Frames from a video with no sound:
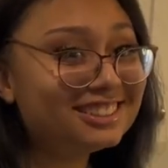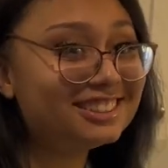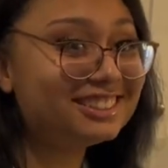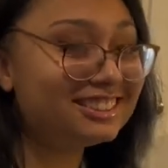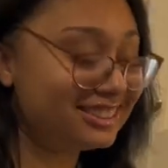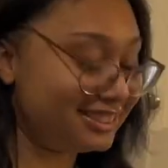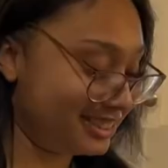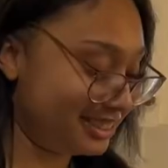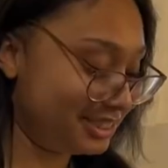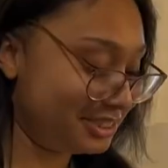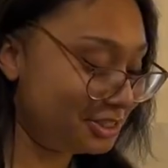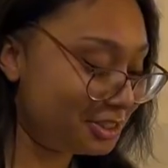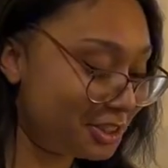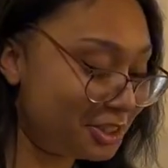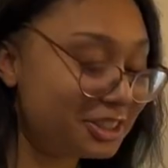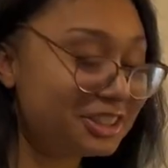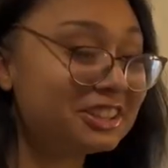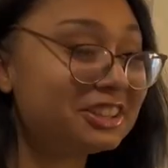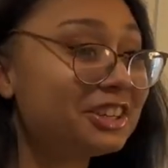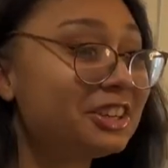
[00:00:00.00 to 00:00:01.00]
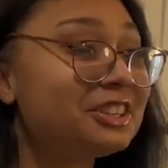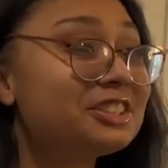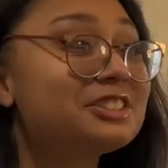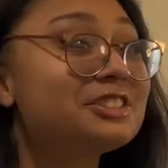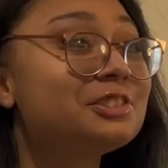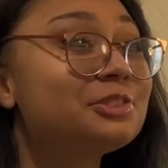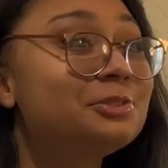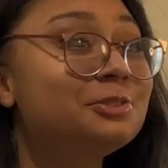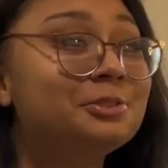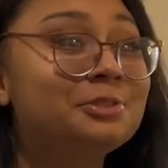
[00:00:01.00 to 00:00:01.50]
Look, you only
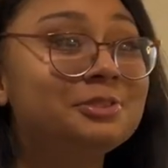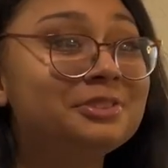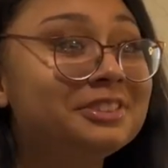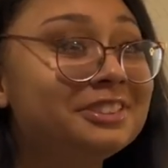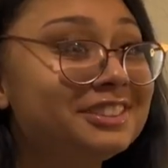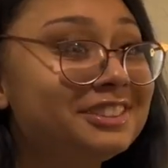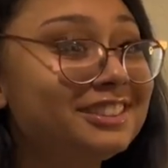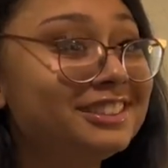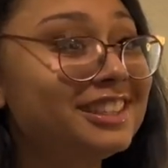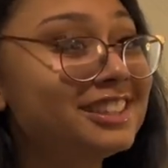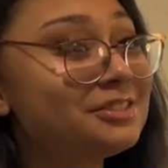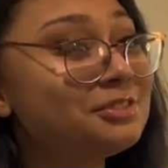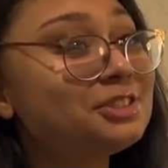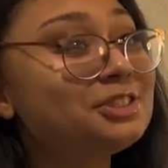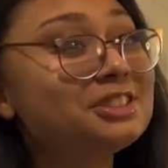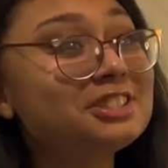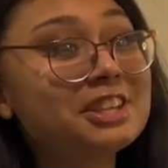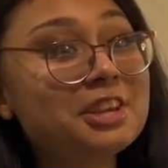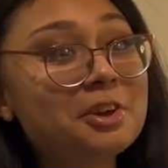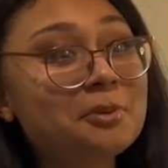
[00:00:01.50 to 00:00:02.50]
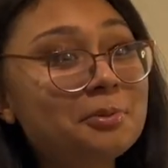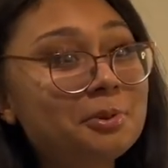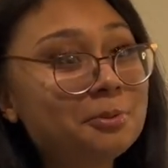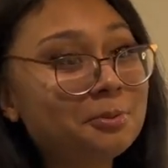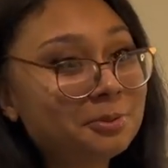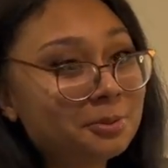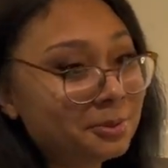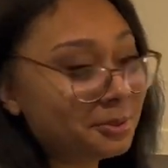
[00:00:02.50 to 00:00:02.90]
32. That's what if you.